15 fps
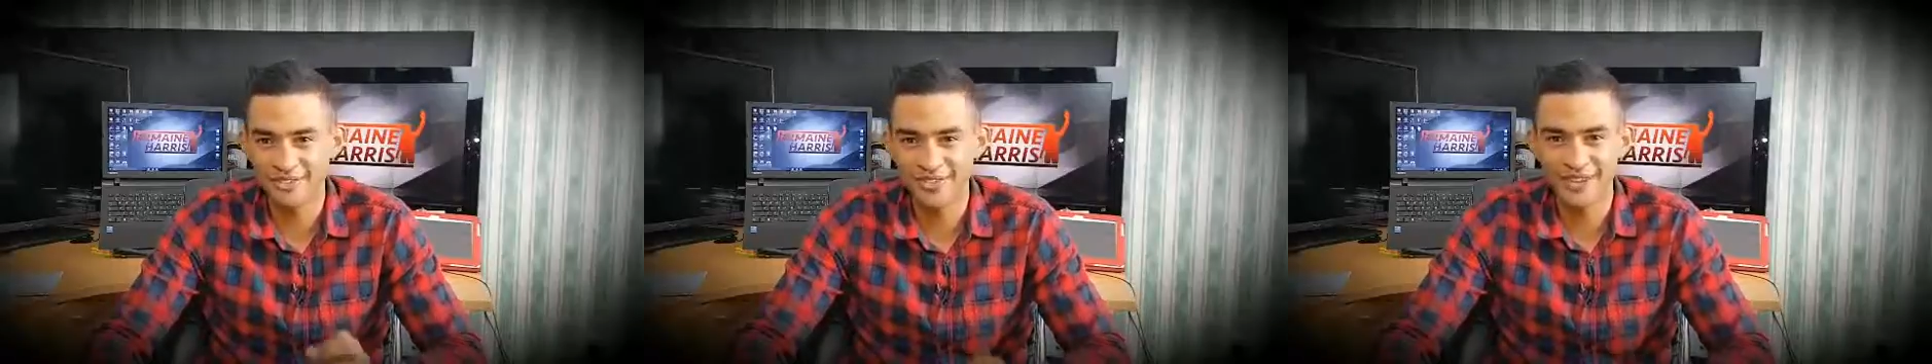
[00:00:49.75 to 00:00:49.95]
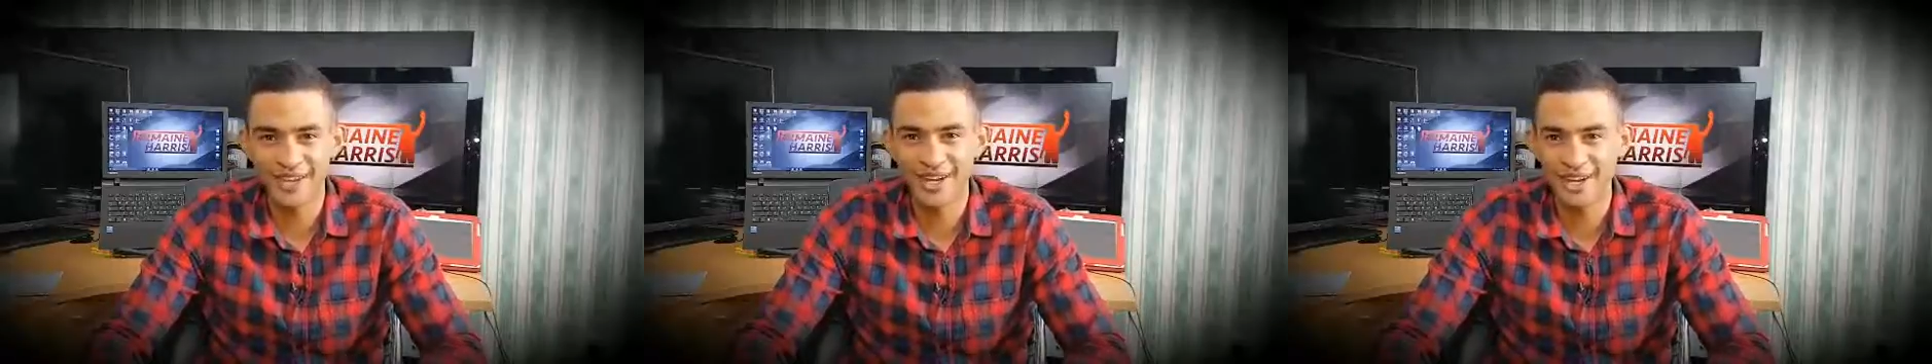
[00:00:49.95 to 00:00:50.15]

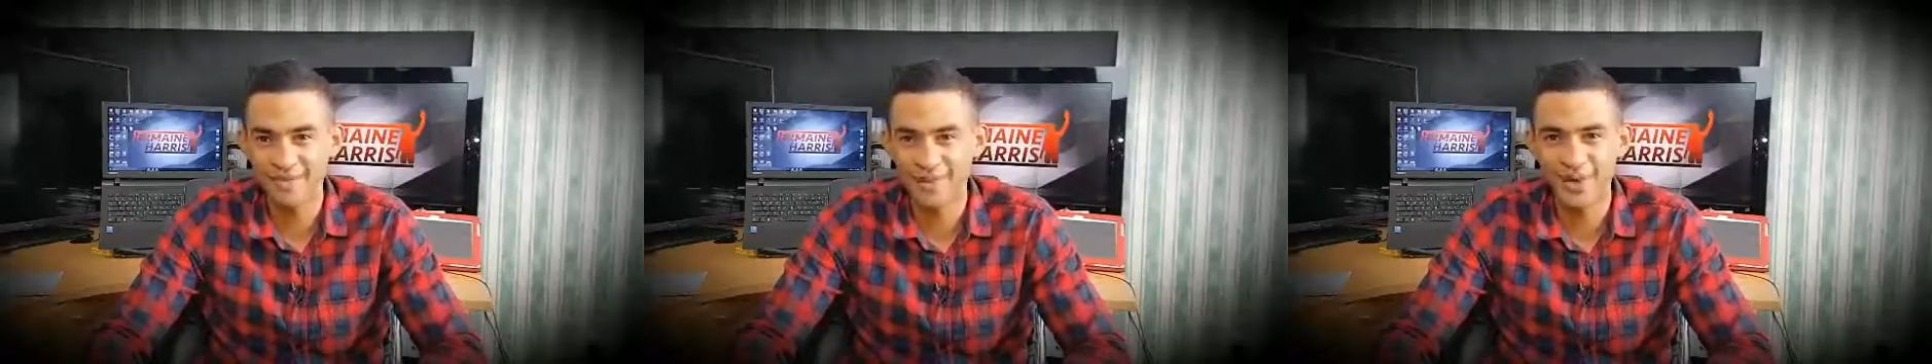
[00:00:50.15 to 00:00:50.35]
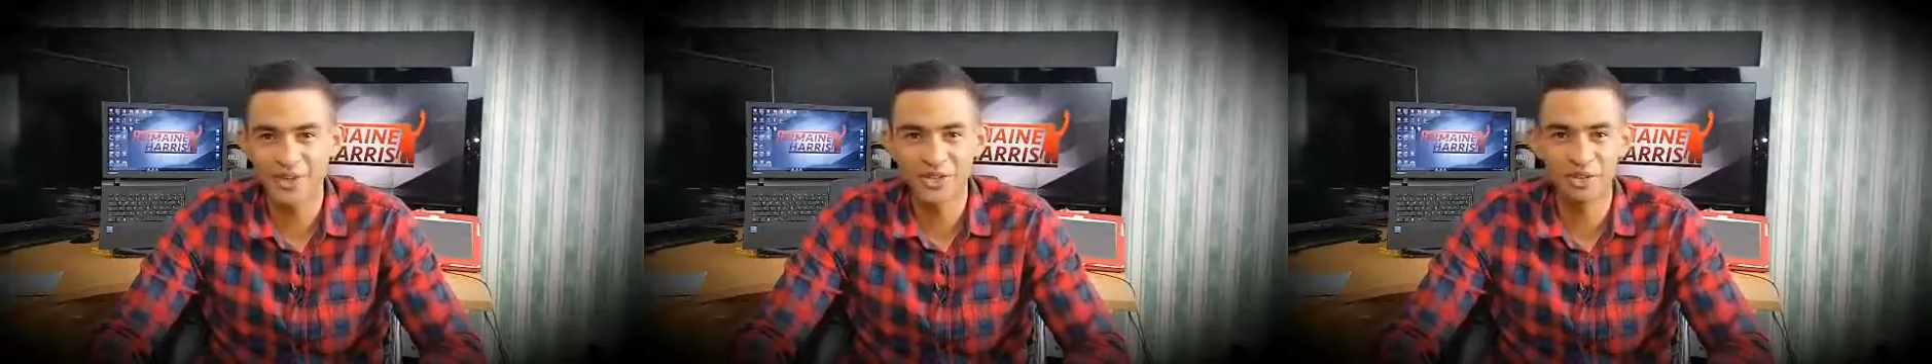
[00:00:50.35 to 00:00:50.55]
physically
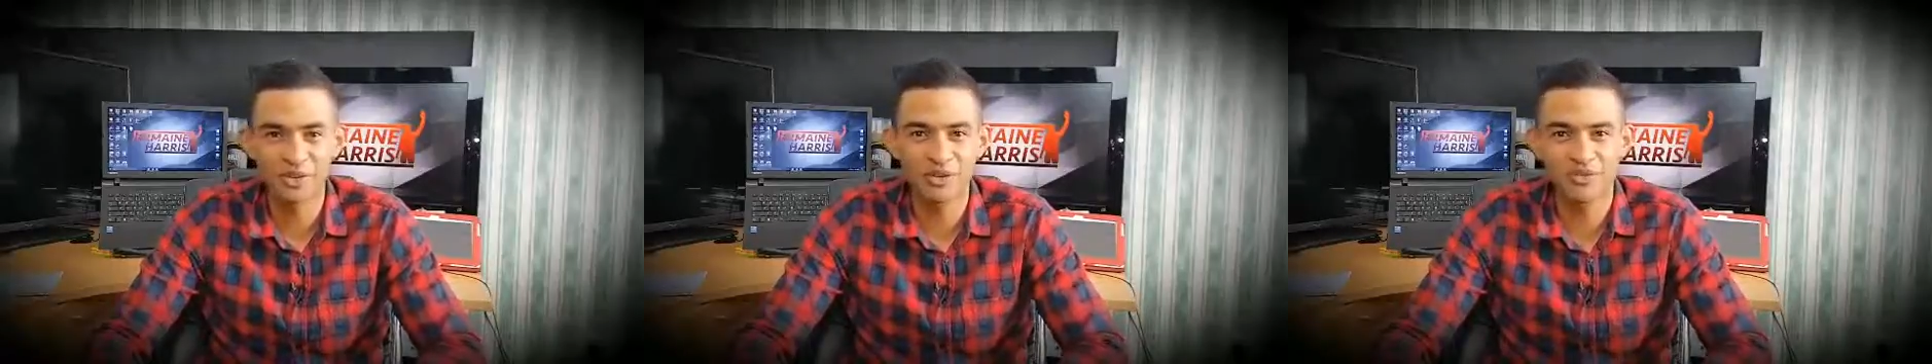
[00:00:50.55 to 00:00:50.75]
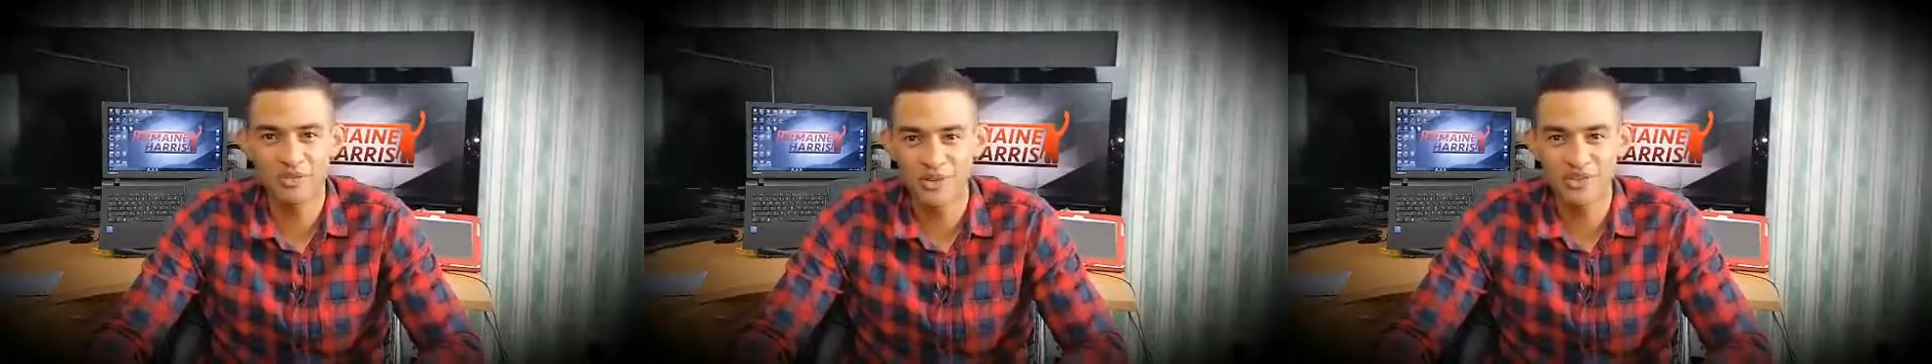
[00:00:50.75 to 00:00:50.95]

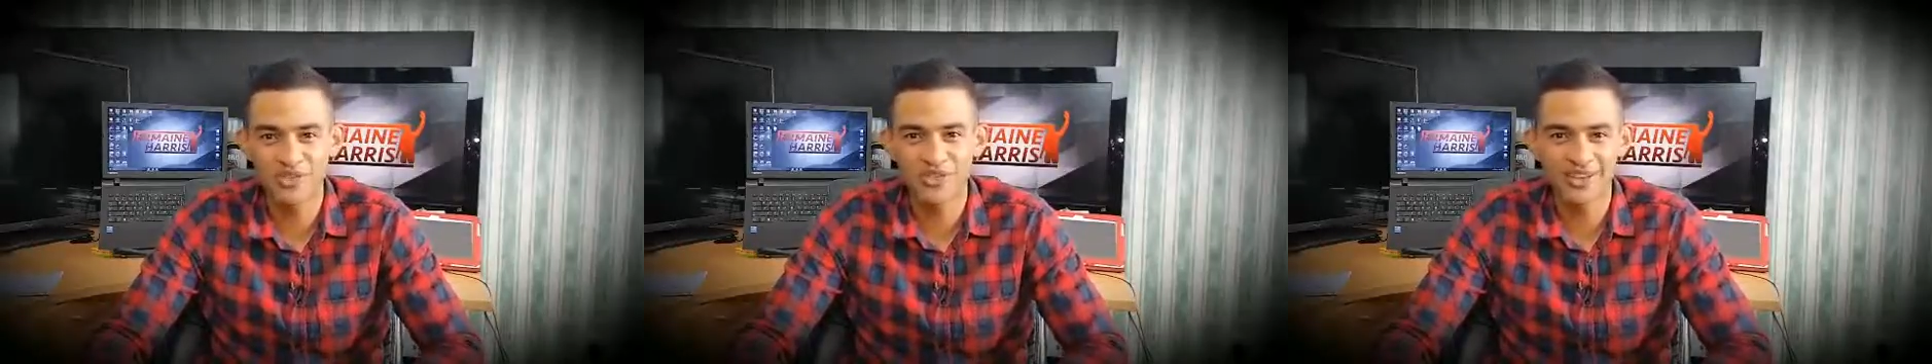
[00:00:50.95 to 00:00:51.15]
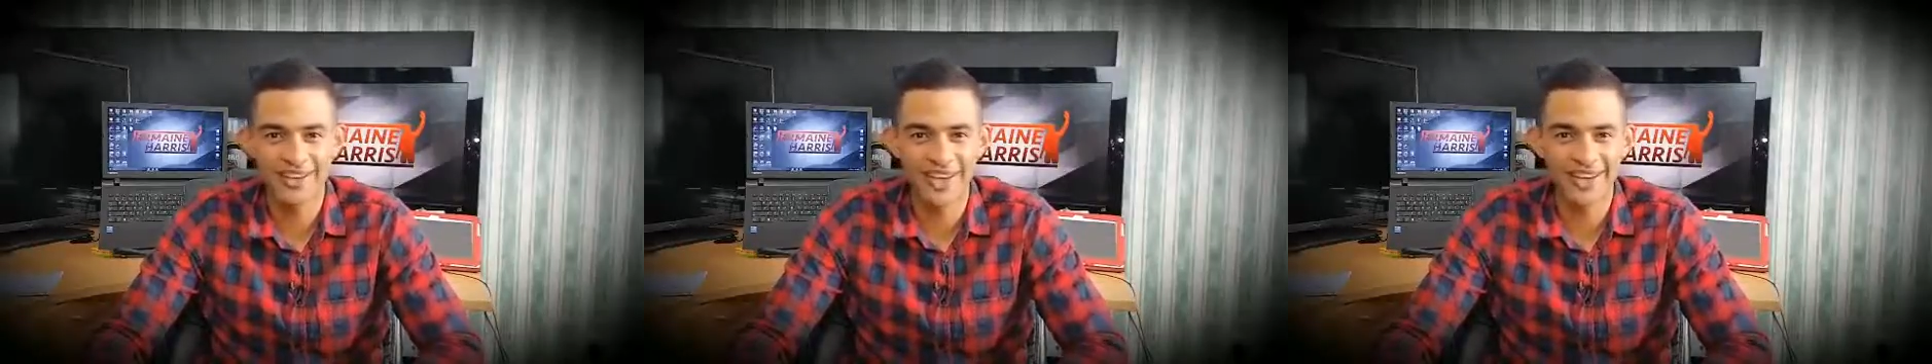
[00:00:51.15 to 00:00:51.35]
possible for you
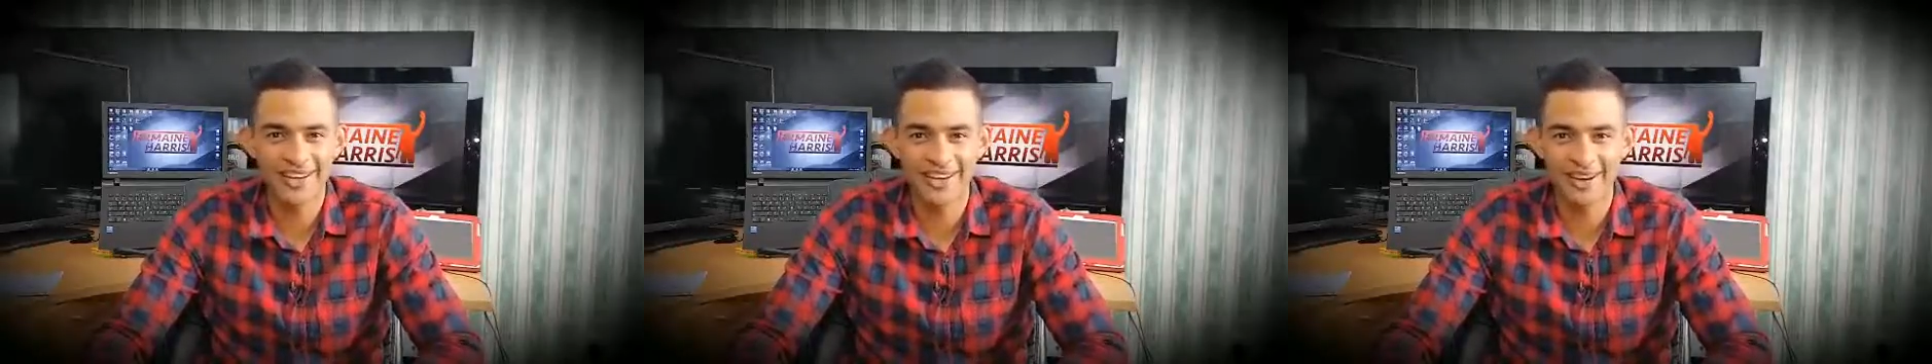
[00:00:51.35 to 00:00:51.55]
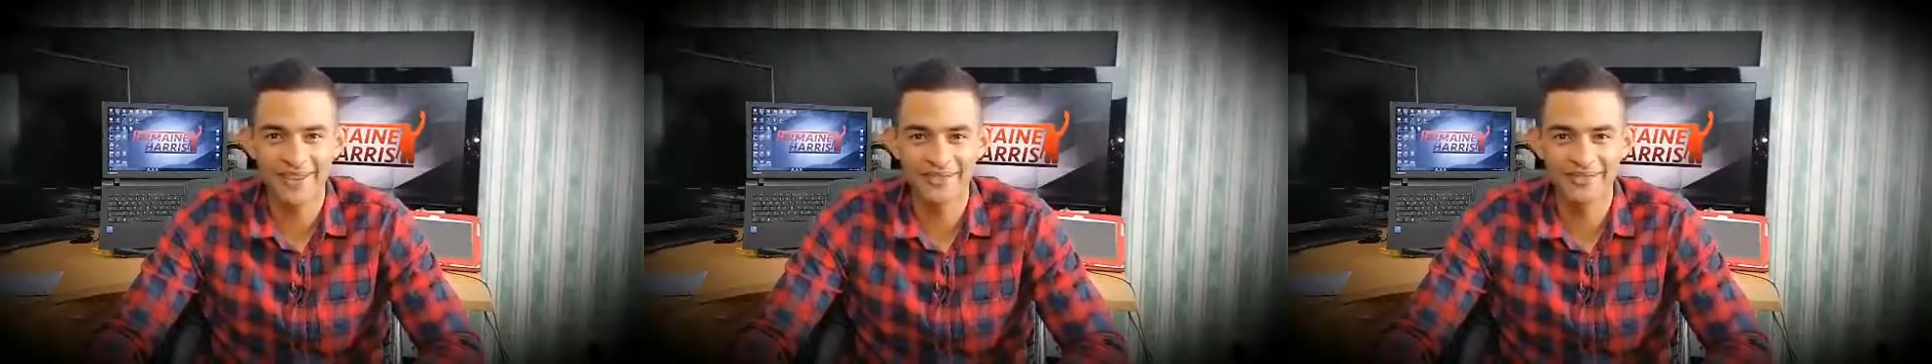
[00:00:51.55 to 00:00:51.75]
to start
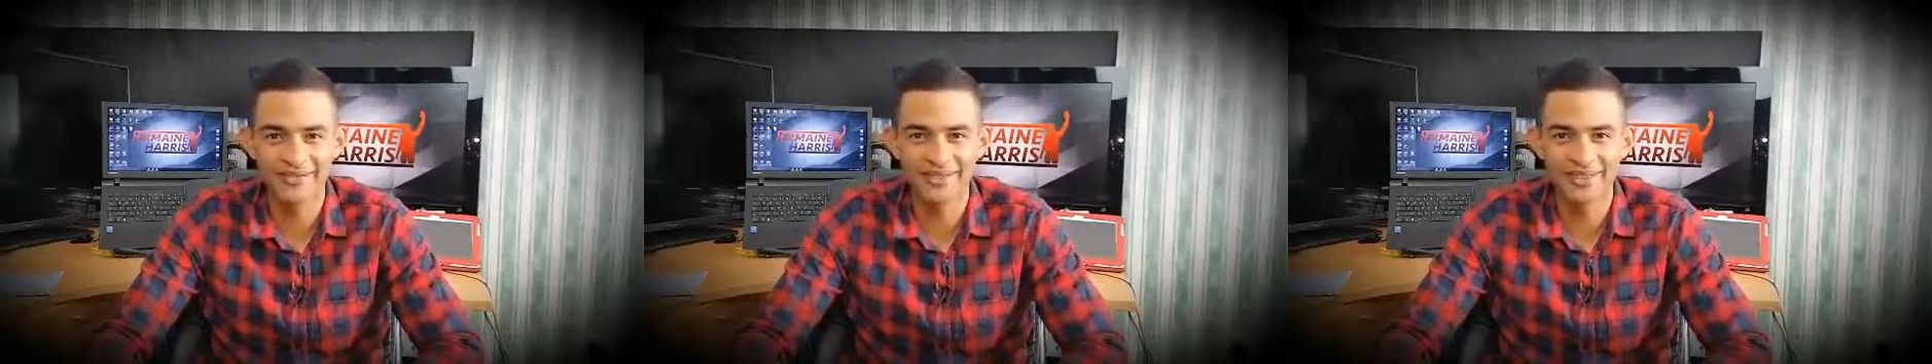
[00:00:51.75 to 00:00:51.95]
now,